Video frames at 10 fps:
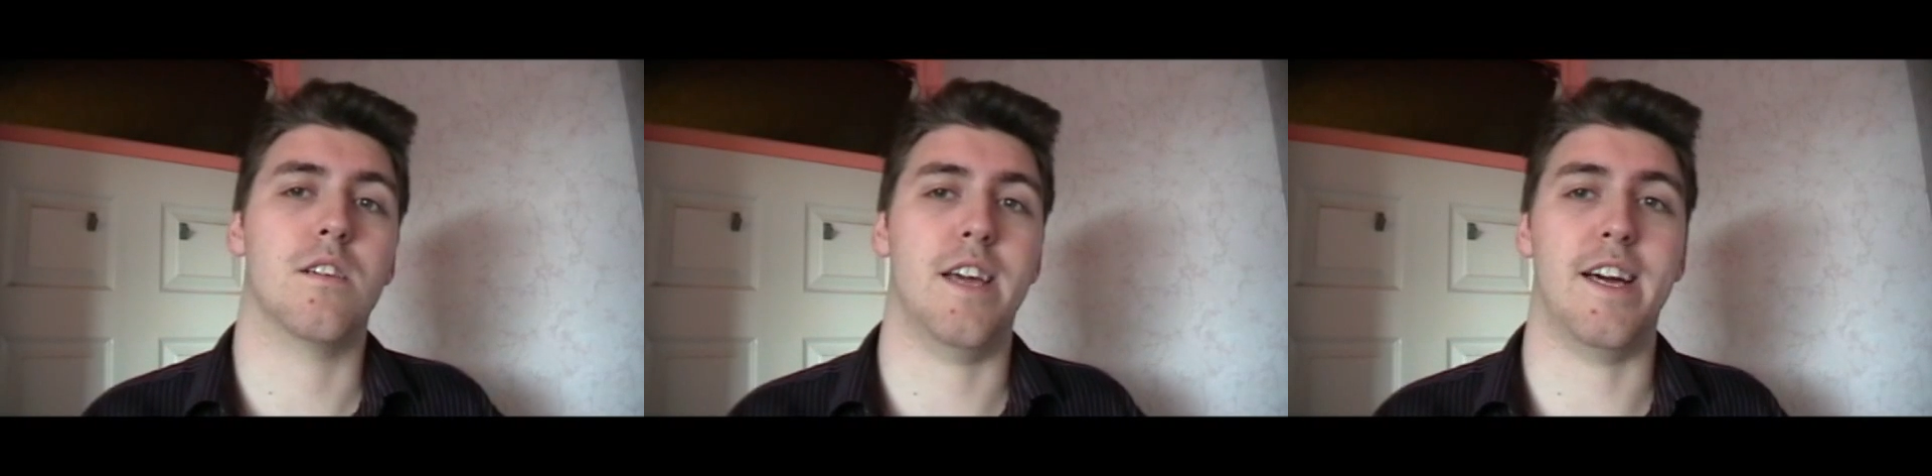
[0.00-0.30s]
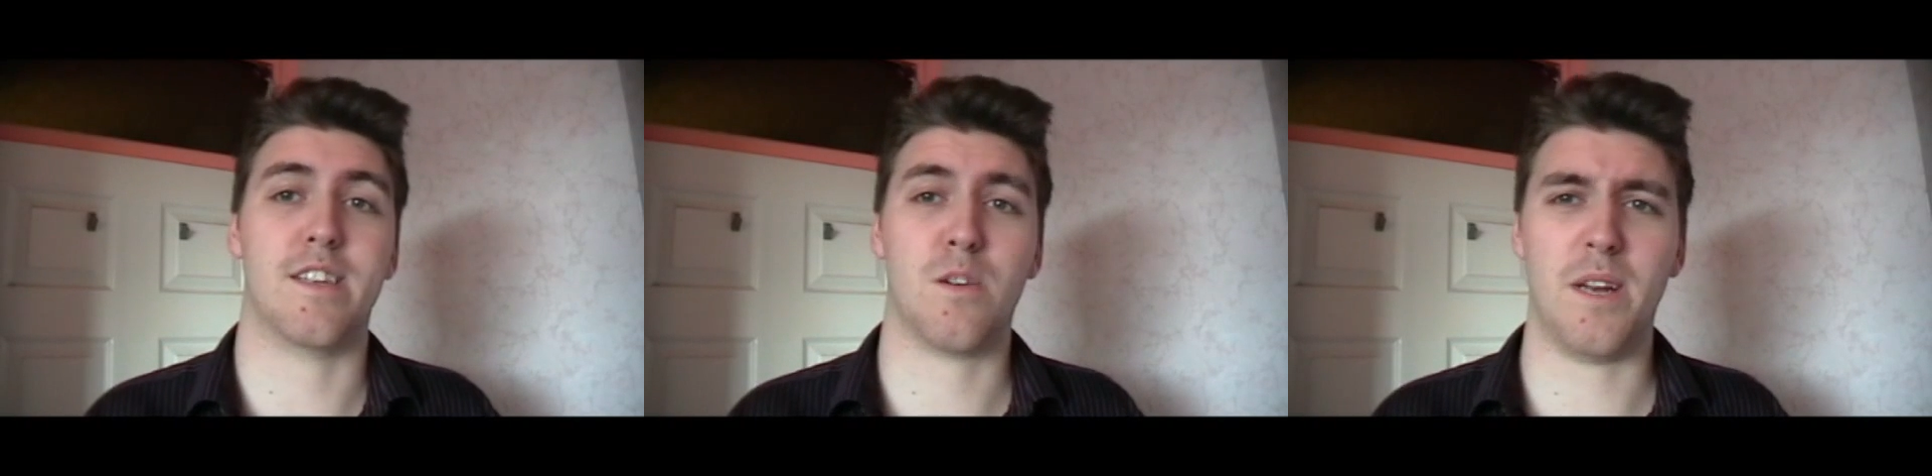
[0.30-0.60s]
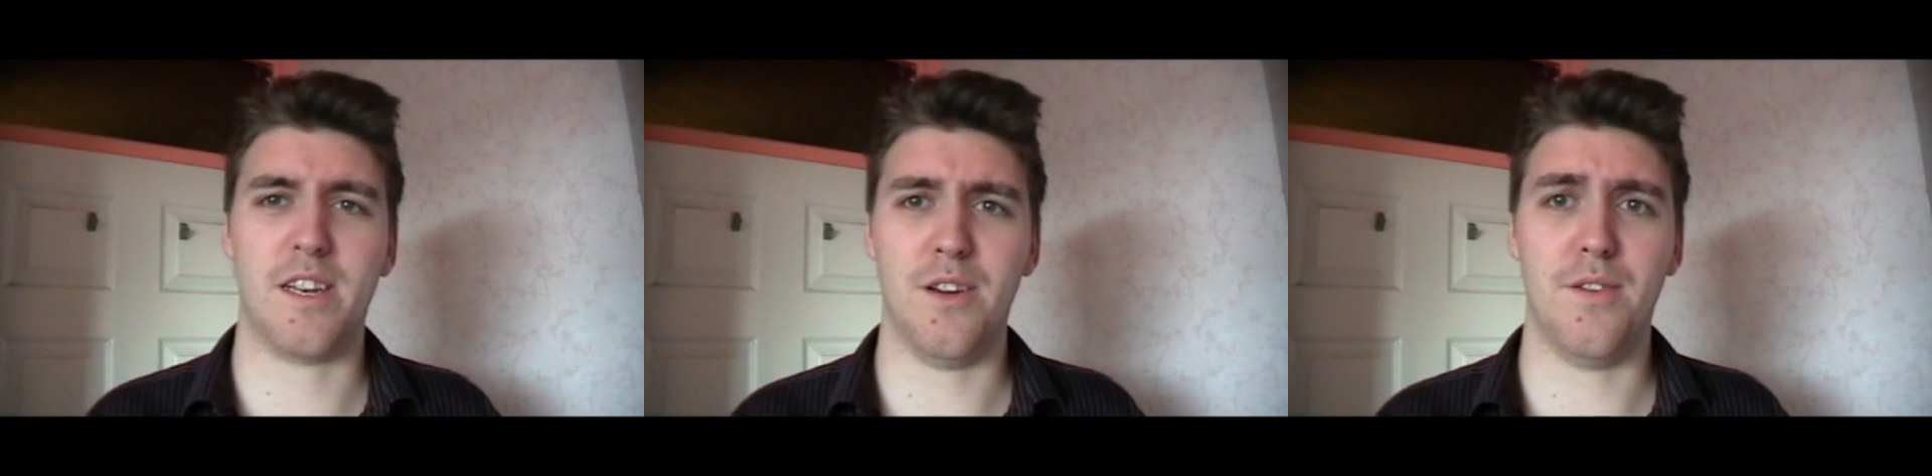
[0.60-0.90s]
Yeah,
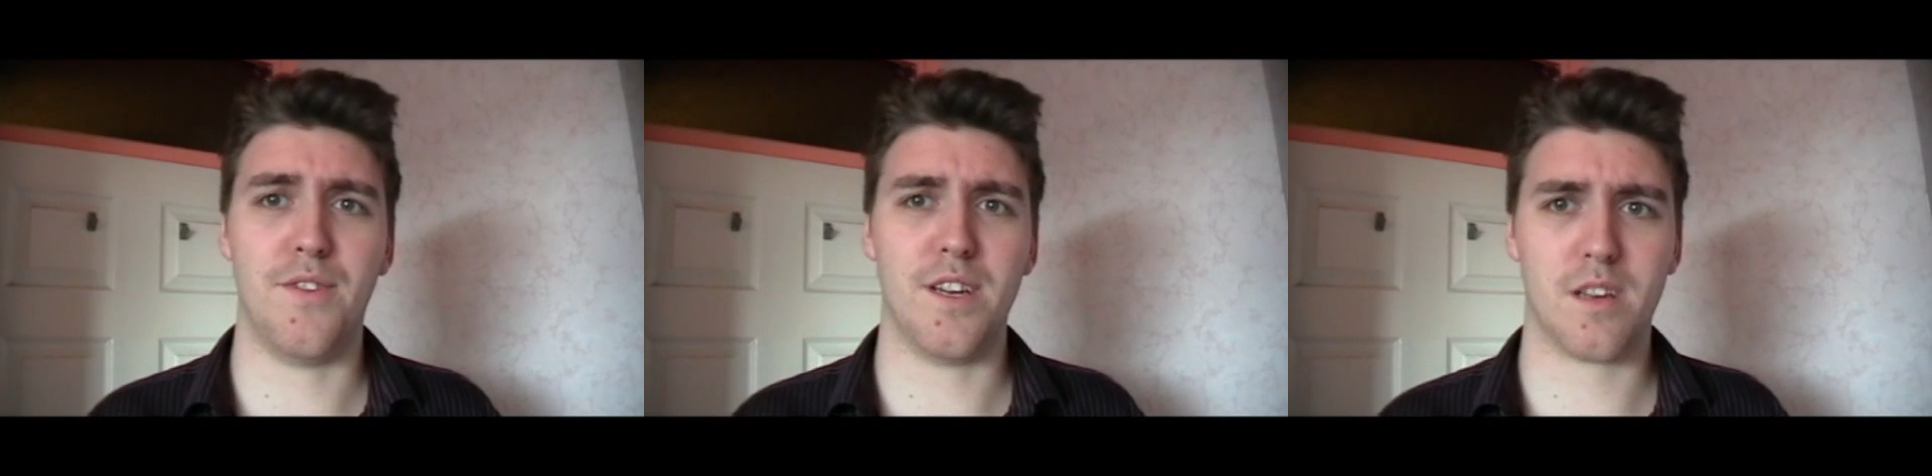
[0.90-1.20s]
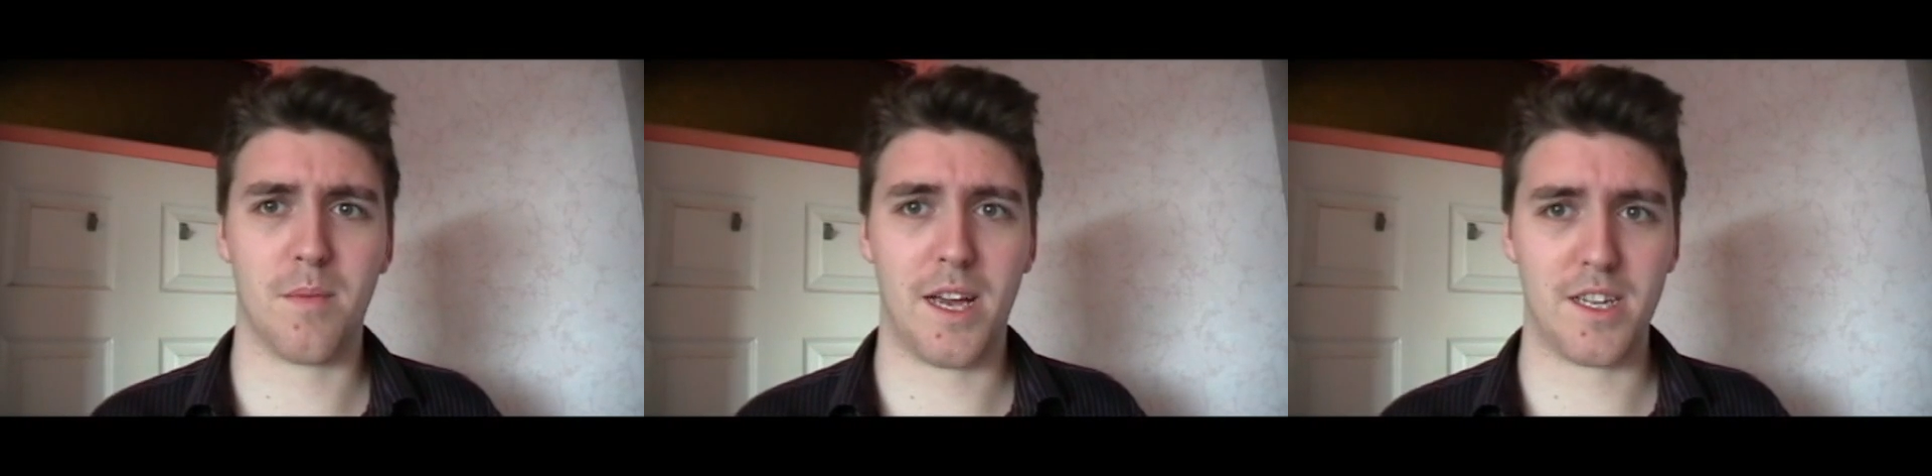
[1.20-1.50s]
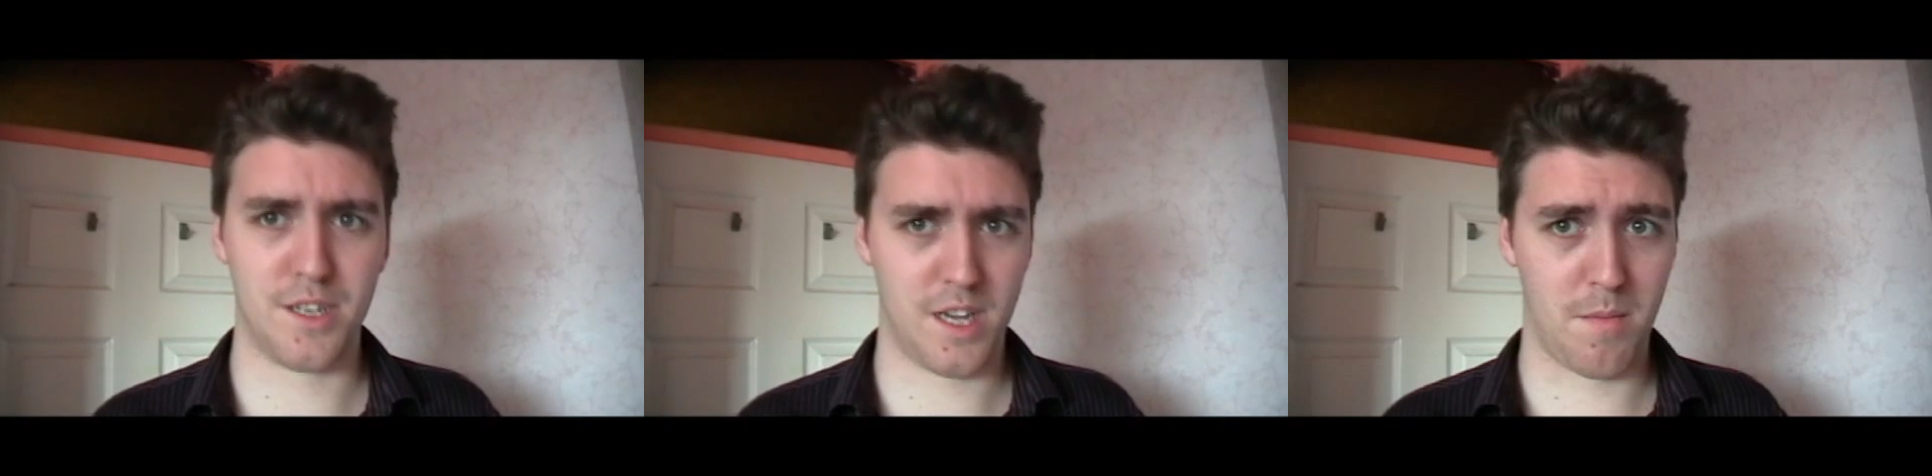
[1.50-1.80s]
22, first time
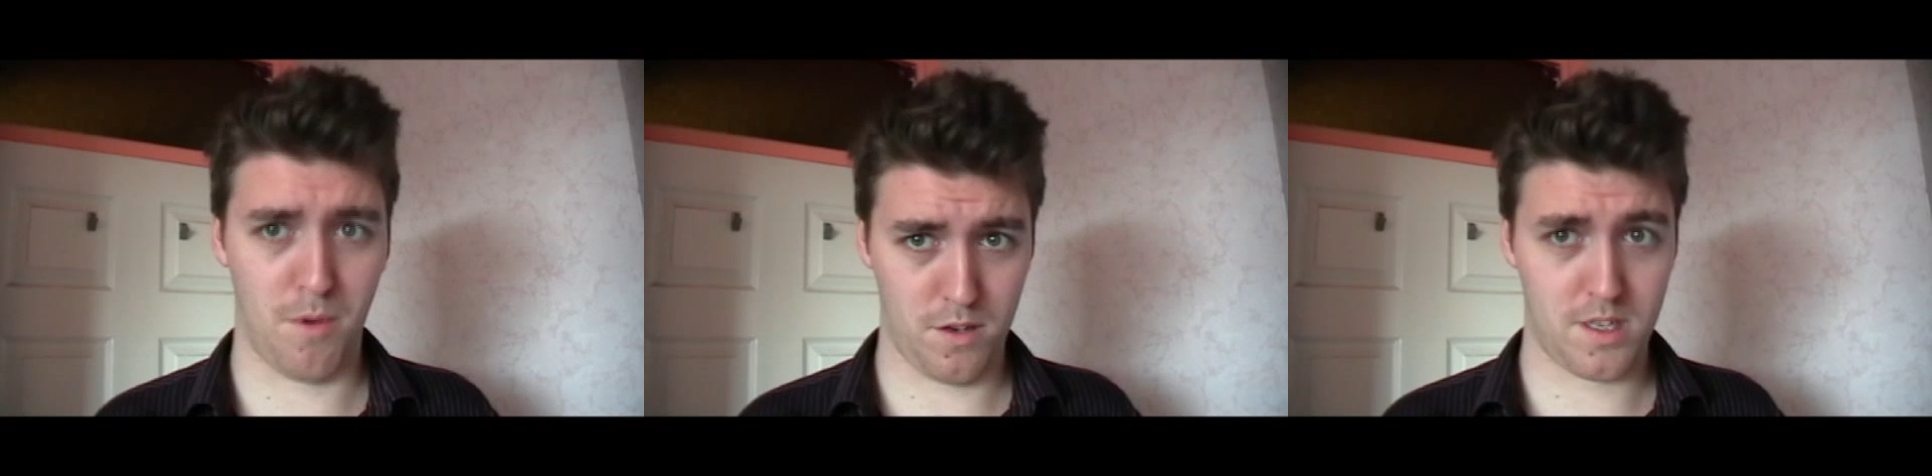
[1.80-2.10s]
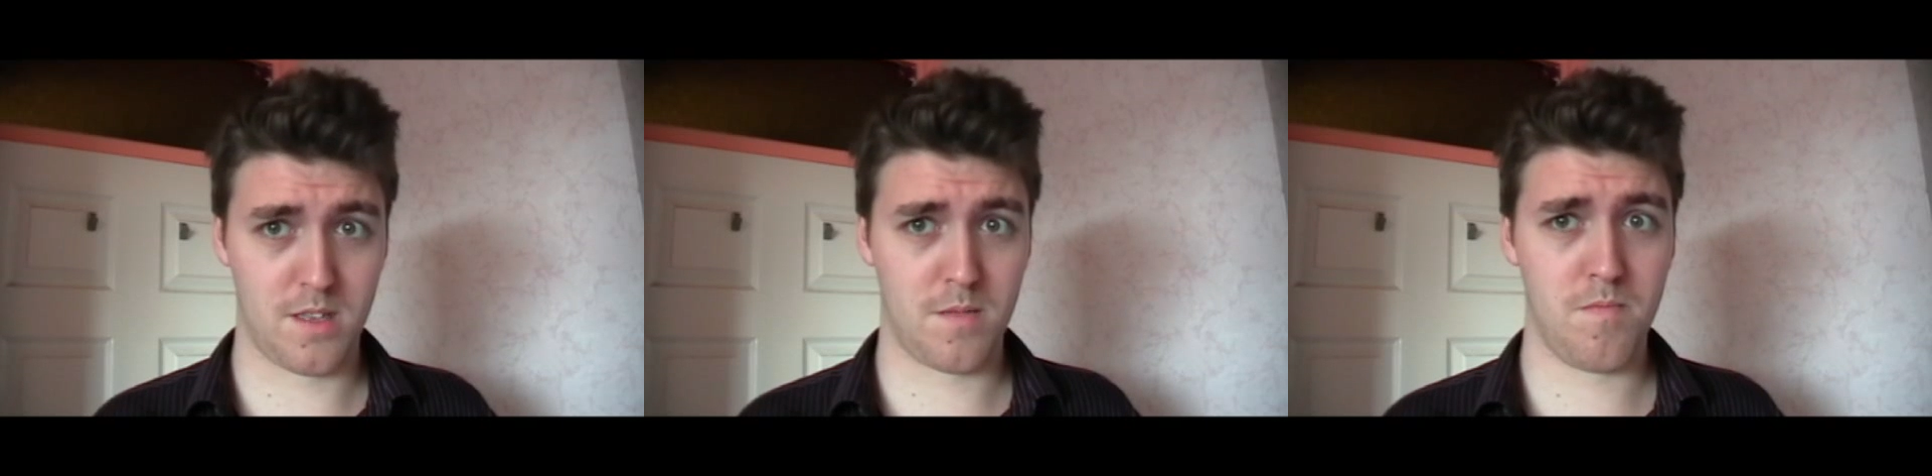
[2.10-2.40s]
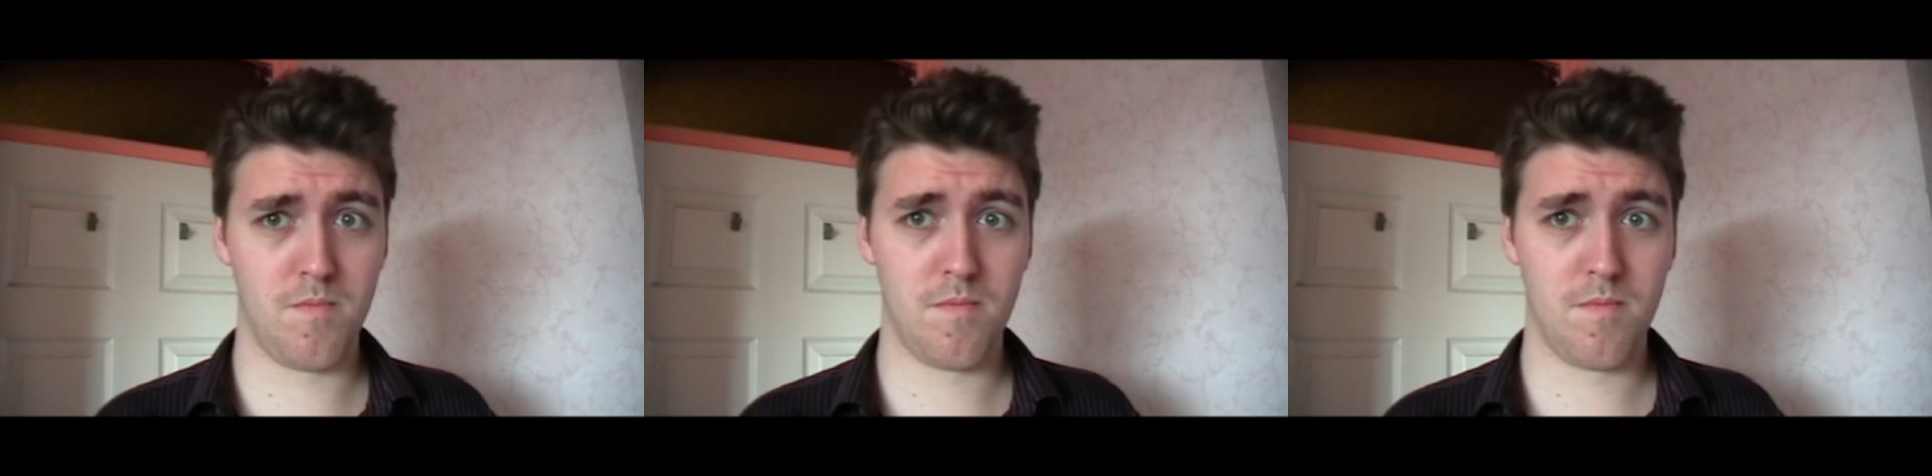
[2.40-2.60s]
catching chicken pox, it's